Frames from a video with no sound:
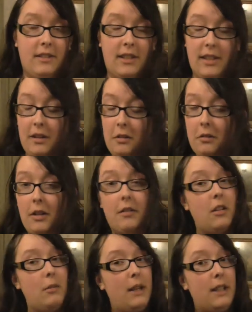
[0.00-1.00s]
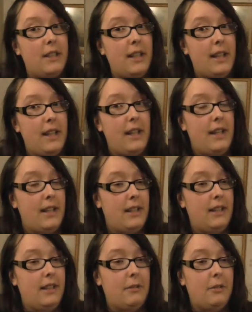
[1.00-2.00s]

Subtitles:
It's like, I've got my ticket here,